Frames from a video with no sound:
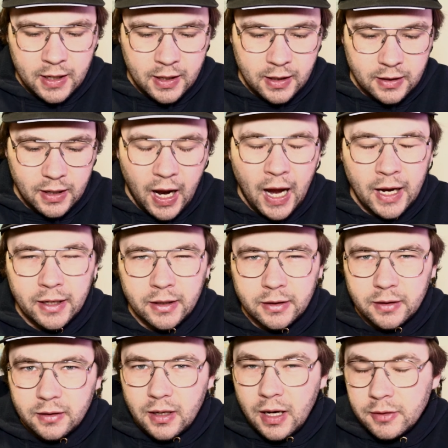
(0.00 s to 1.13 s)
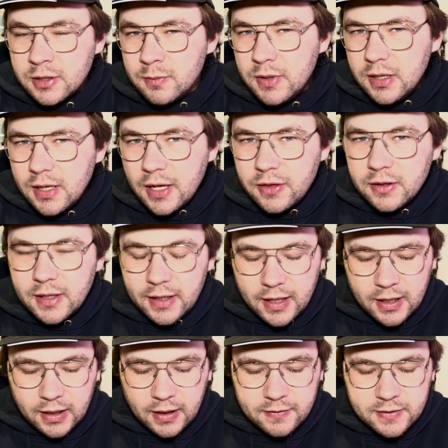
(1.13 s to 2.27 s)
And to me, I think that
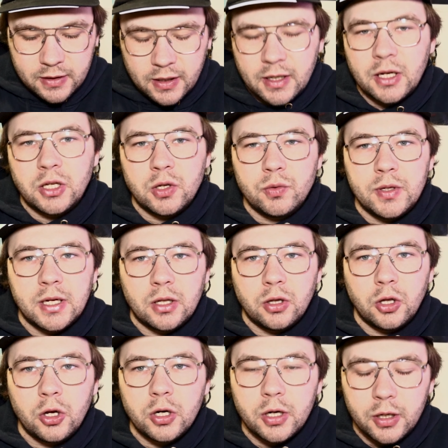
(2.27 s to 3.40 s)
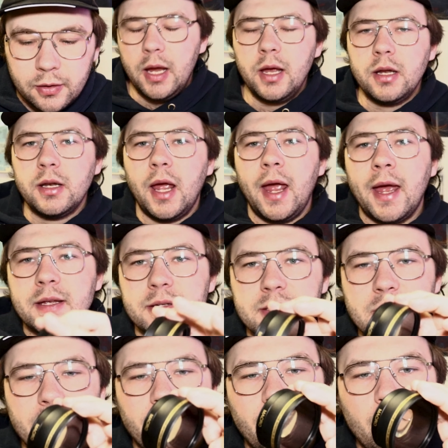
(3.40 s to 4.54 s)
kind of gives it like a unique look. And as
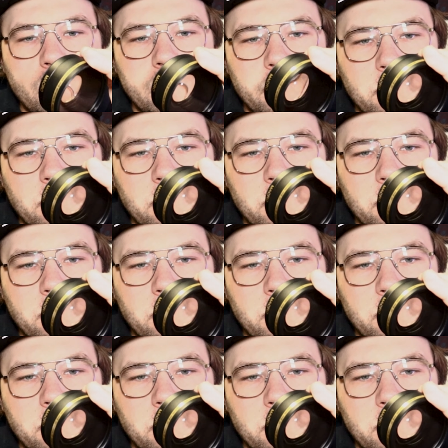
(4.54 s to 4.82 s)
for